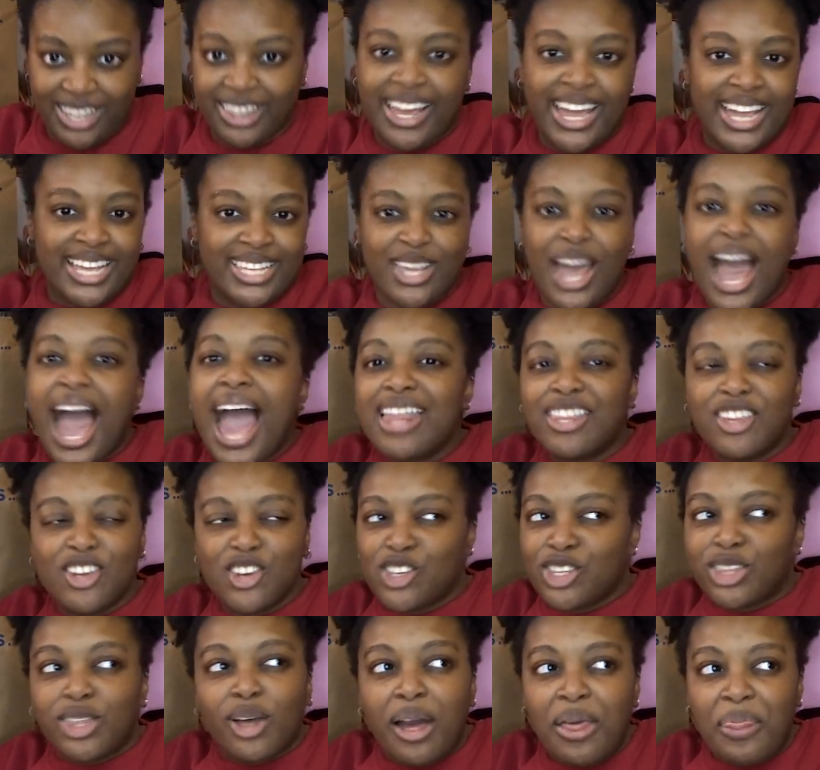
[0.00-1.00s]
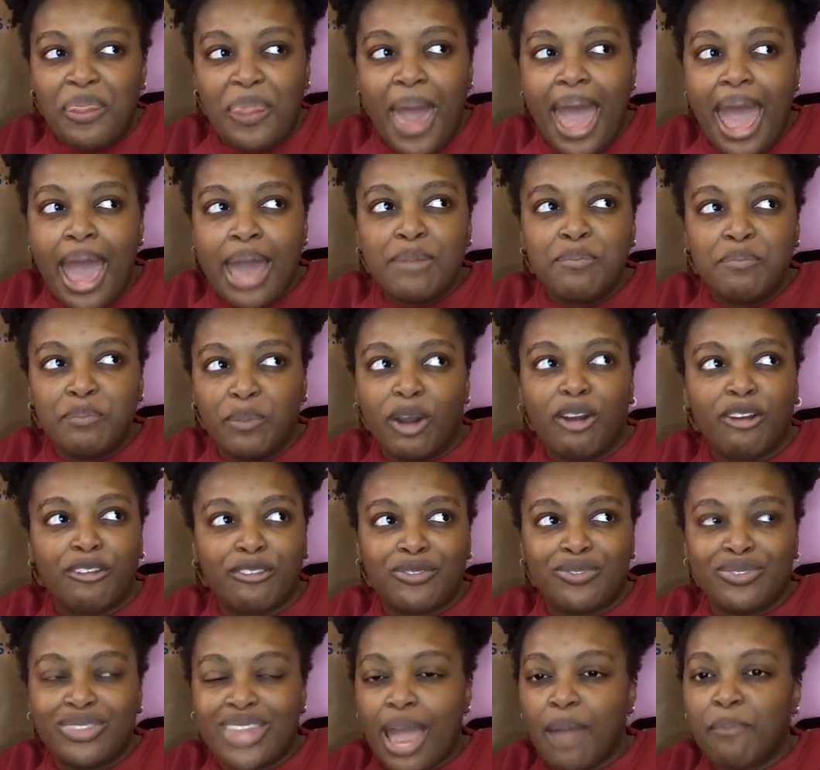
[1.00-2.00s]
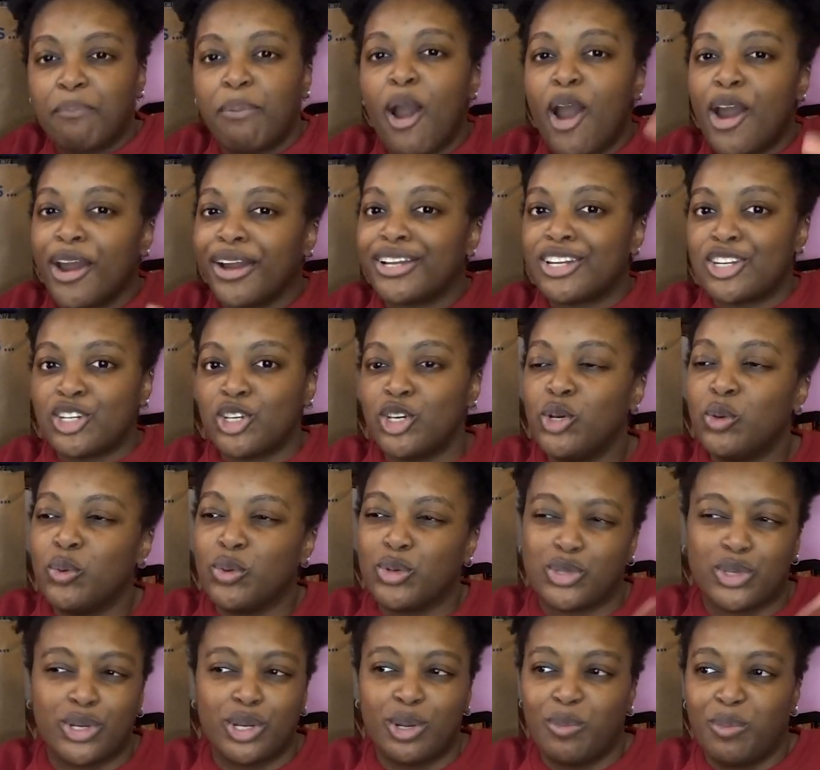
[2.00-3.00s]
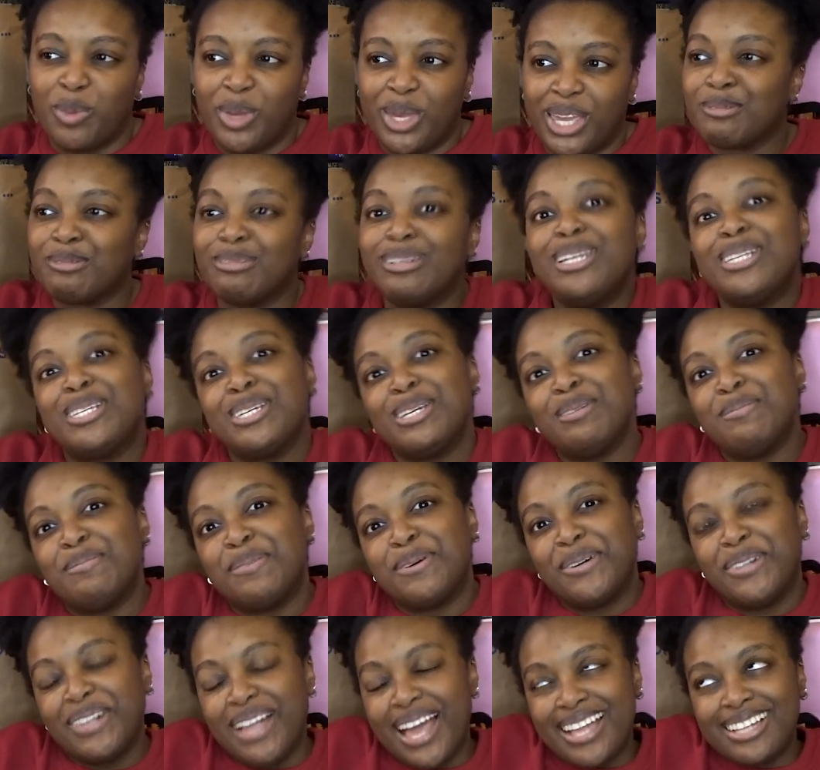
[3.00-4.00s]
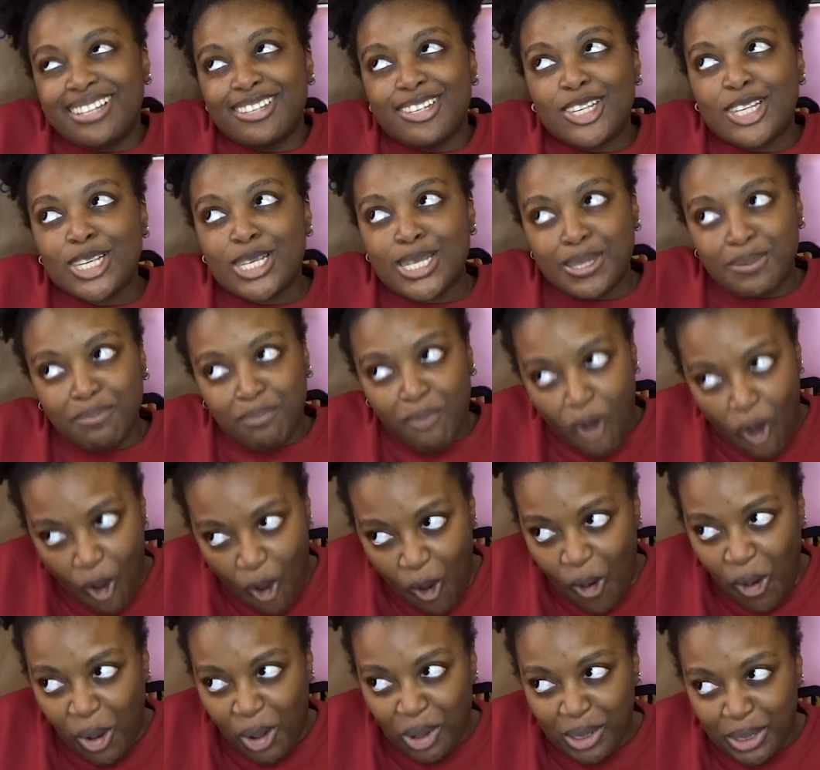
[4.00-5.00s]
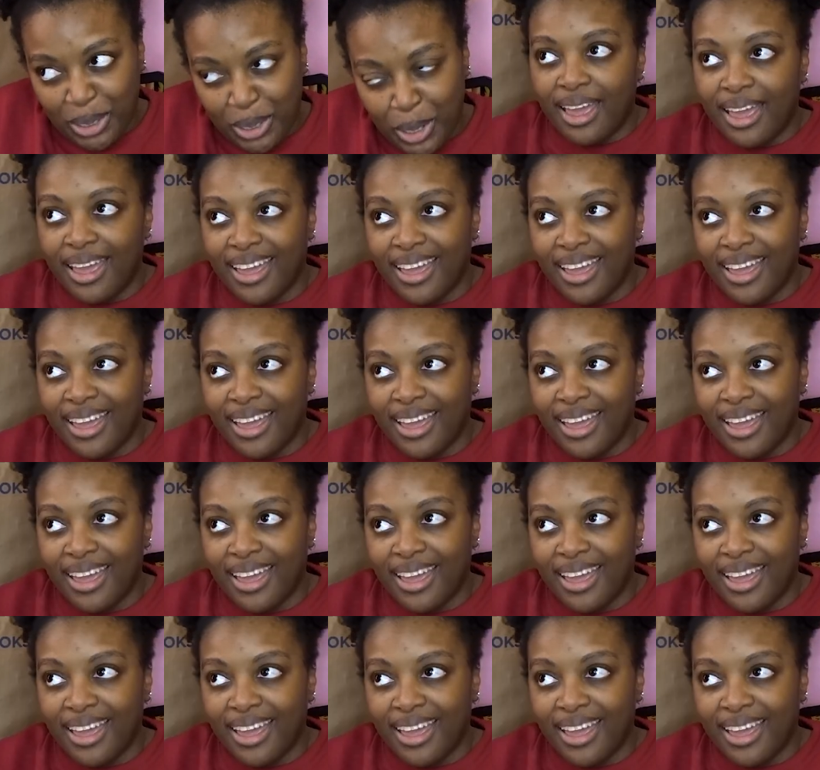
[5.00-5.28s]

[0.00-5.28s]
Like, so I just thought that part two was gonna be reasonable and small.